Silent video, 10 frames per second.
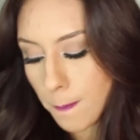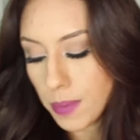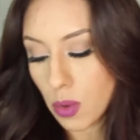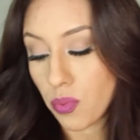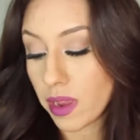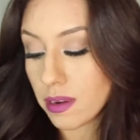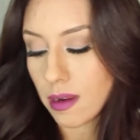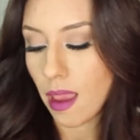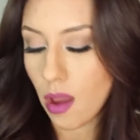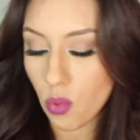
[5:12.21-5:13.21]
but right
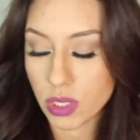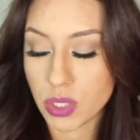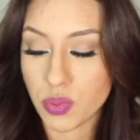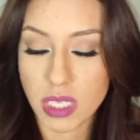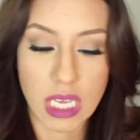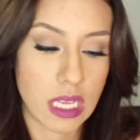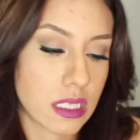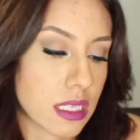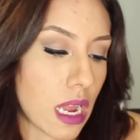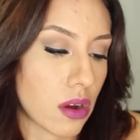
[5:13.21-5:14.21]
now what's really
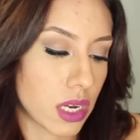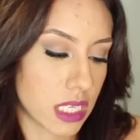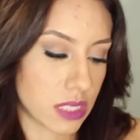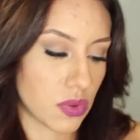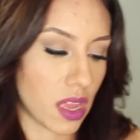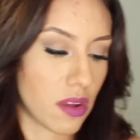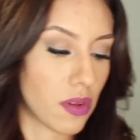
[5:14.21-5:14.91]
in style is